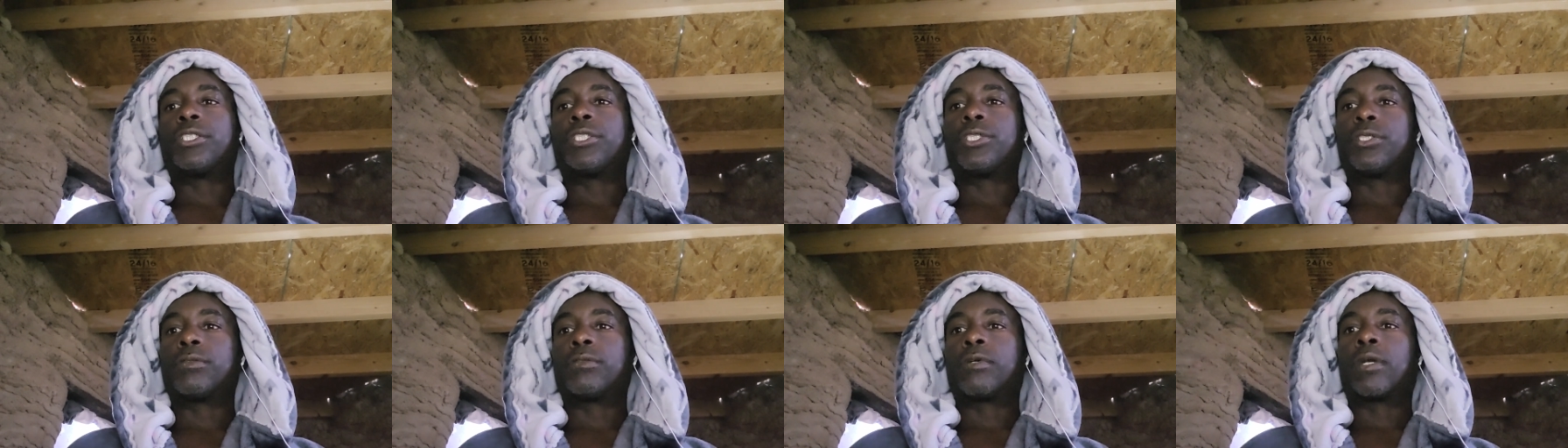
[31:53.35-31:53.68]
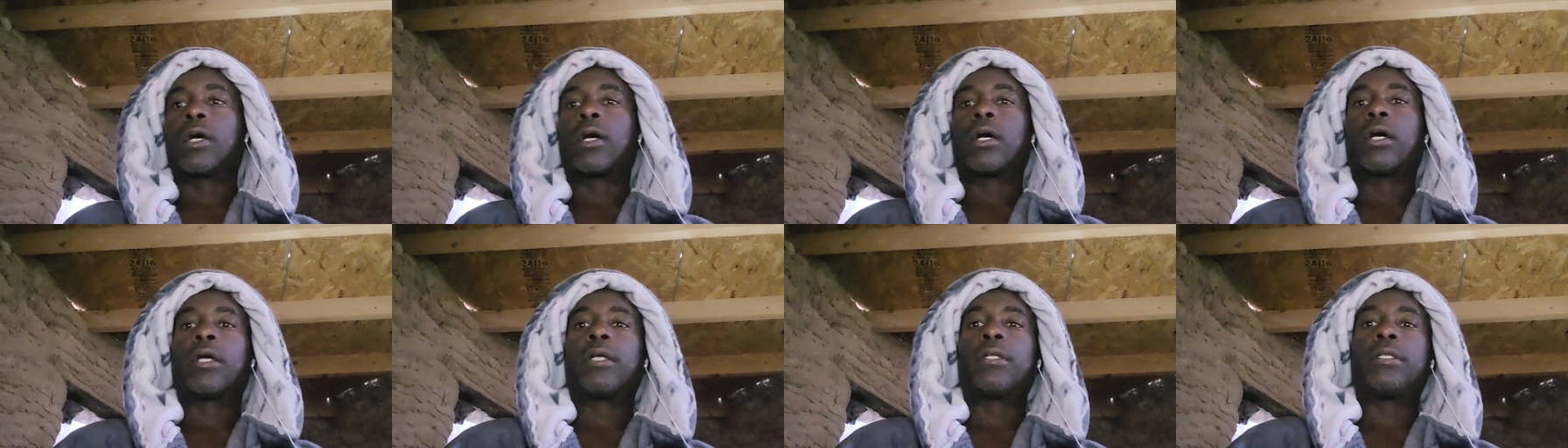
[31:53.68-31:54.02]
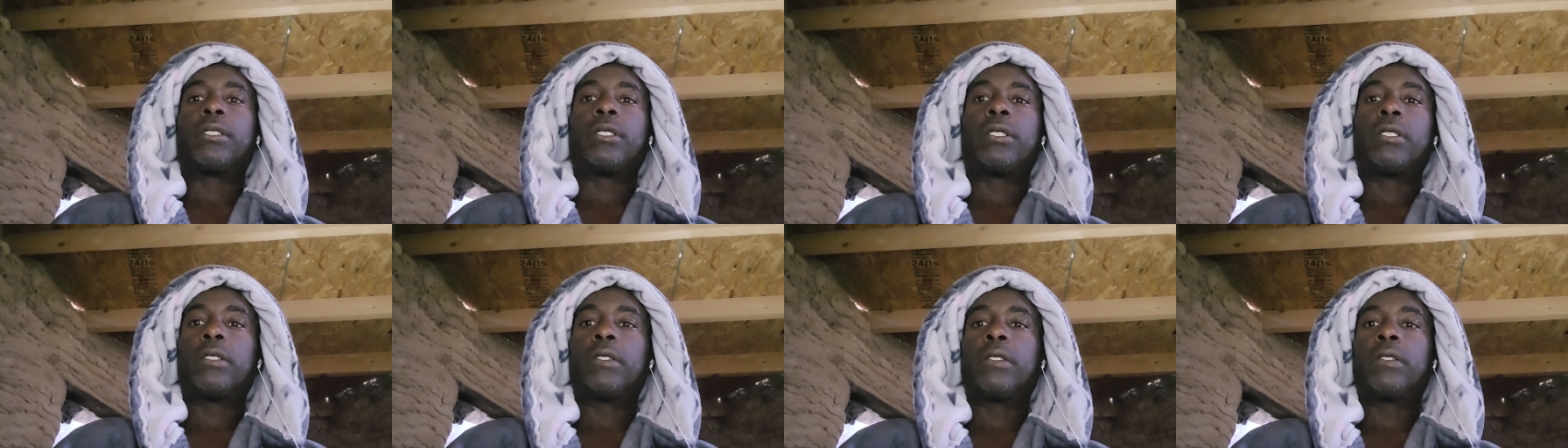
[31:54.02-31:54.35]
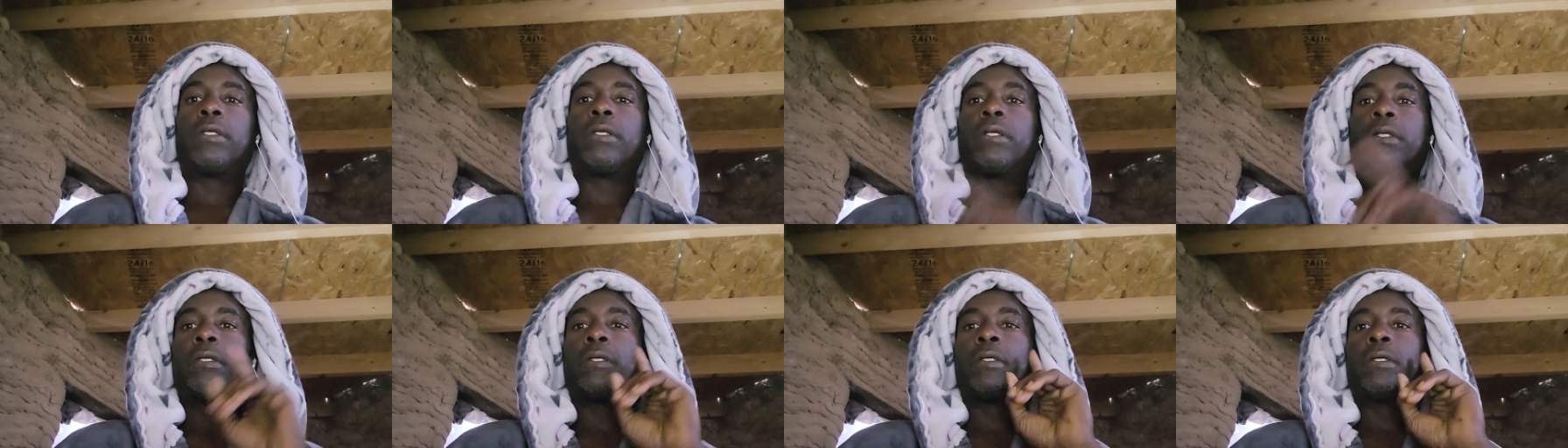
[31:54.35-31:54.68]
Gerard.
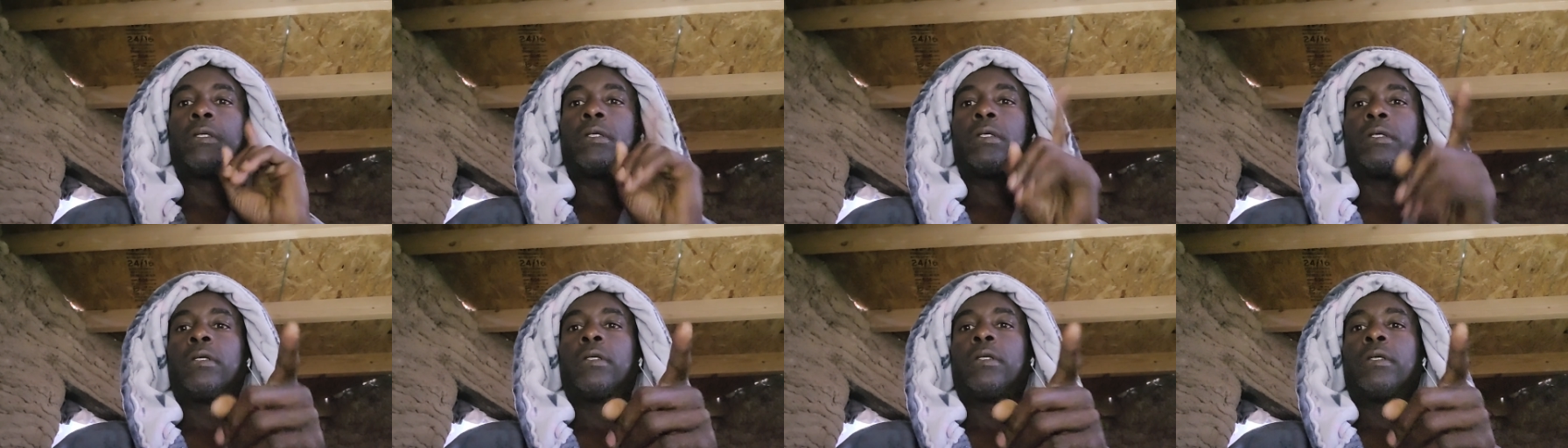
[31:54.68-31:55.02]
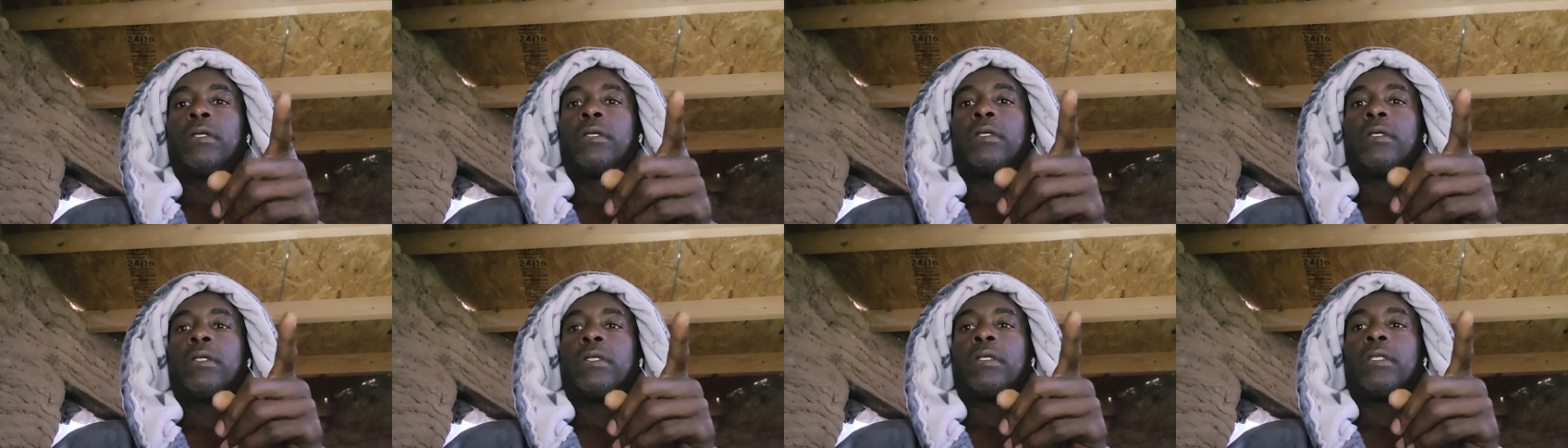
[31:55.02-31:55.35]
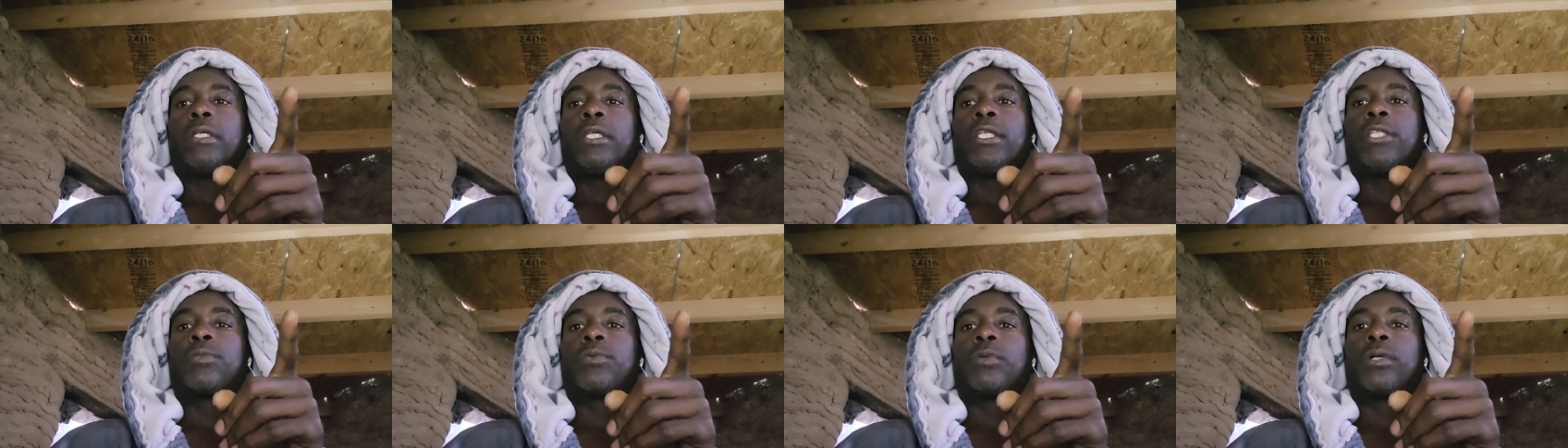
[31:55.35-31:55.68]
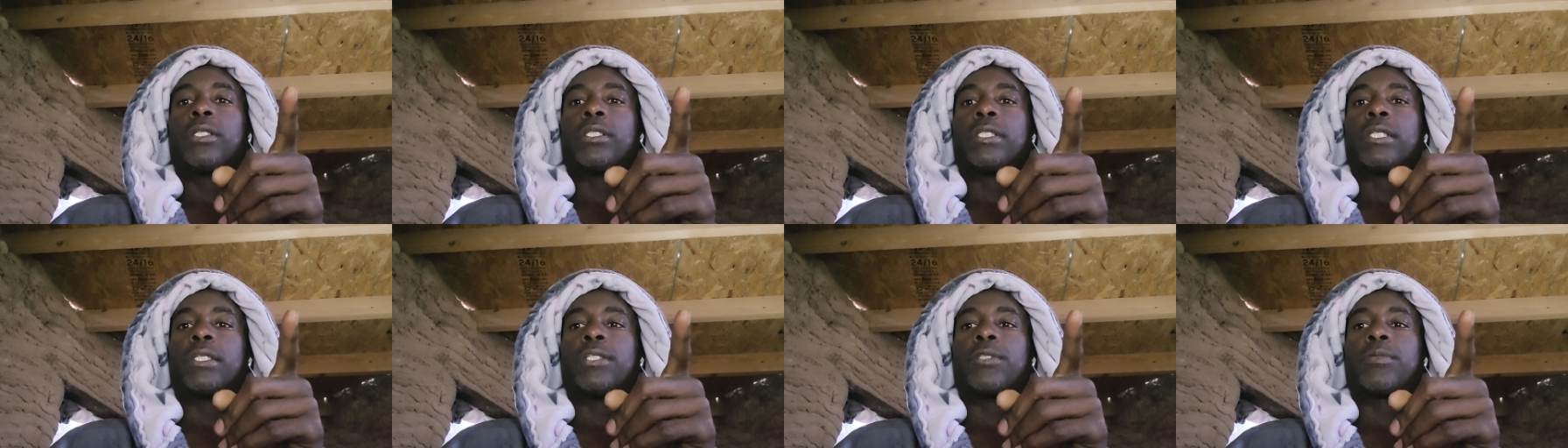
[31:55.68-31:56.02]
Each
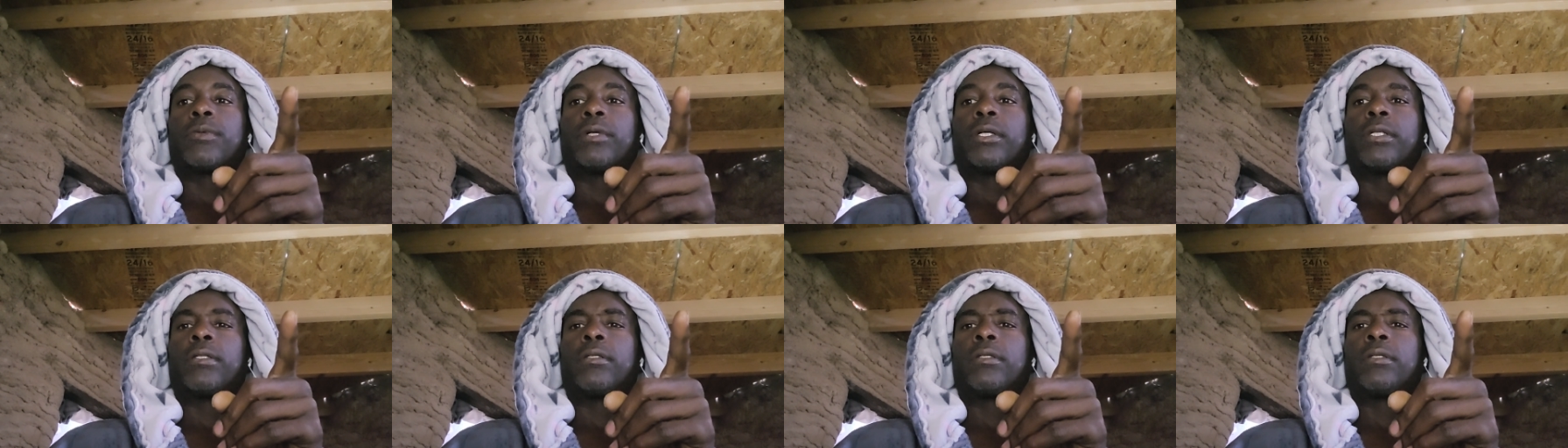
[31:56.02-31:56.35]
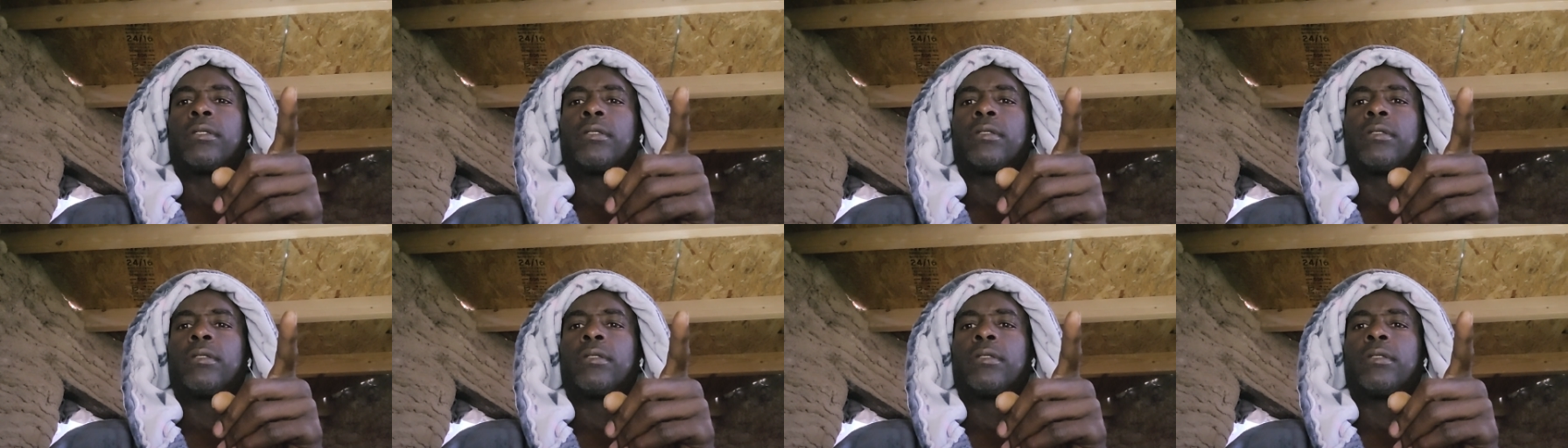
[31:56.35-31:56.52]
one teach one.